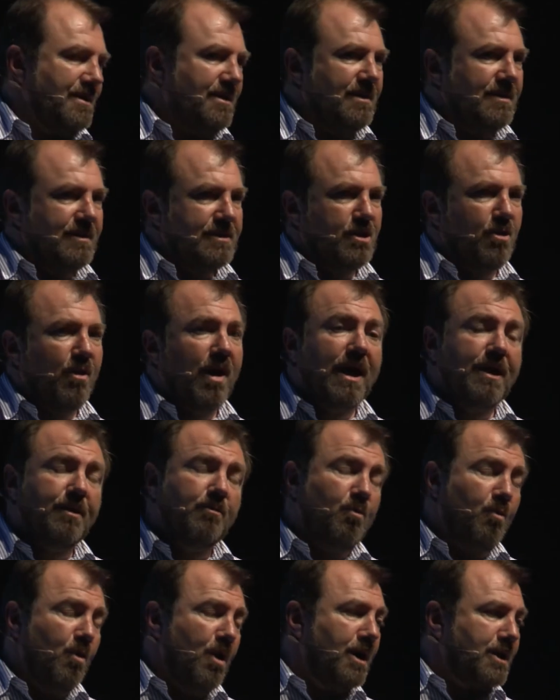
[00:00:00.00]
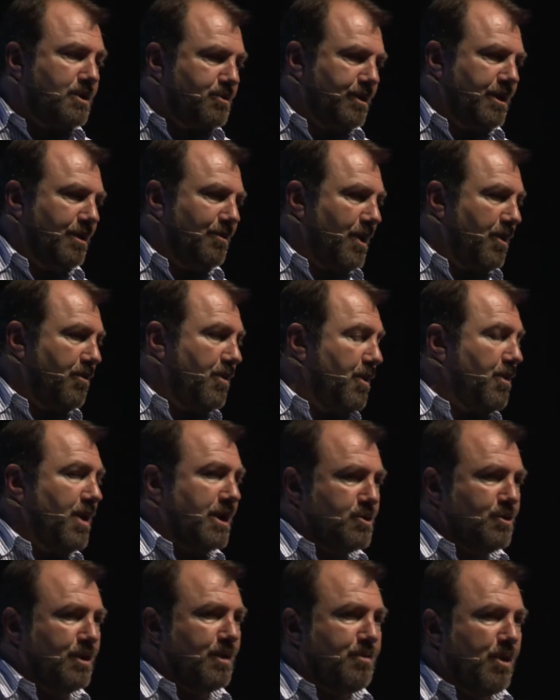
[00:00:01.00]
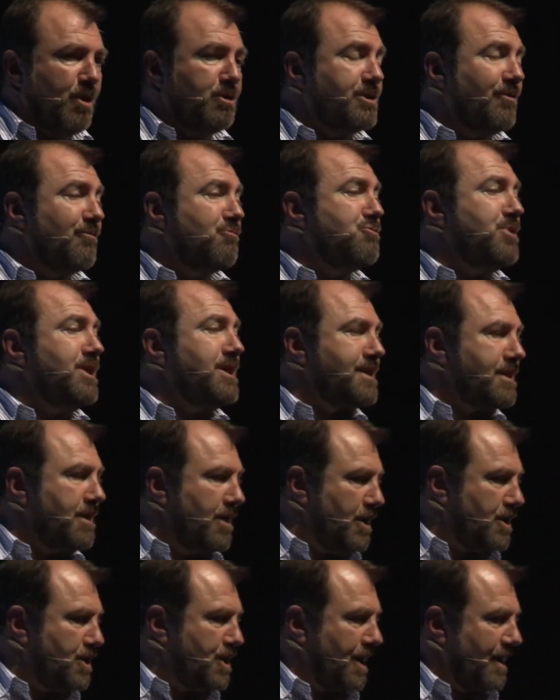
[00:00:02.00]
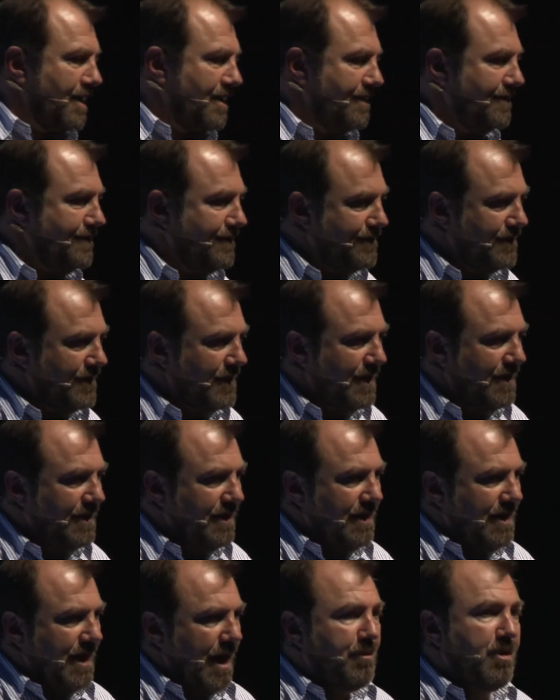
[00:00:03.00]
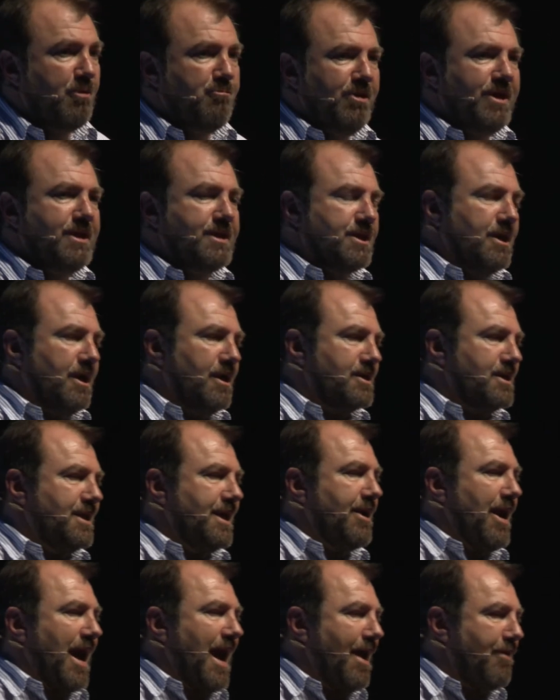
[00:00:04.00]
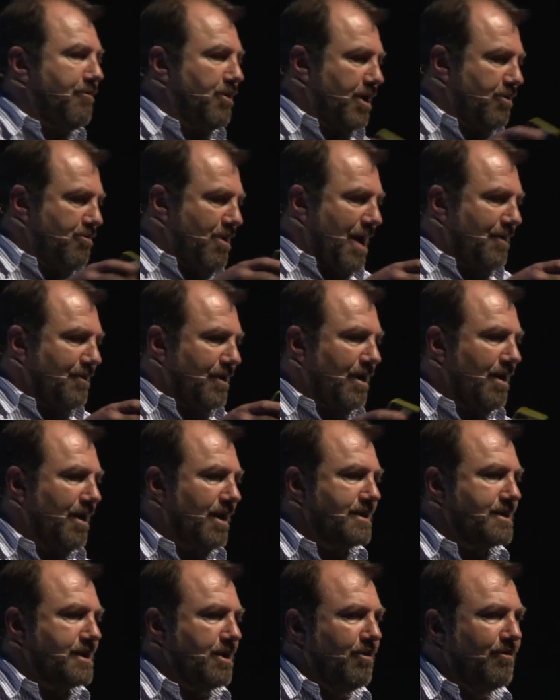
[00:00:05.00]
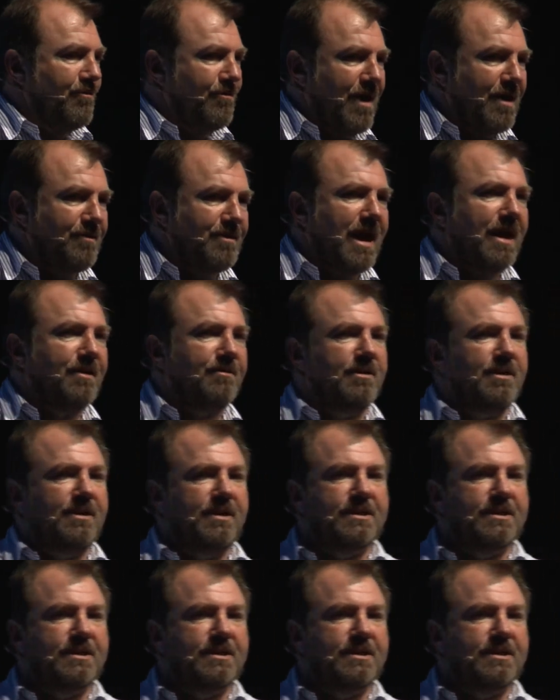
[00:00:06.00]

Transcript: So I worked with them and we worked on the approach of researching. And we researched the area around Glasgow and found out that the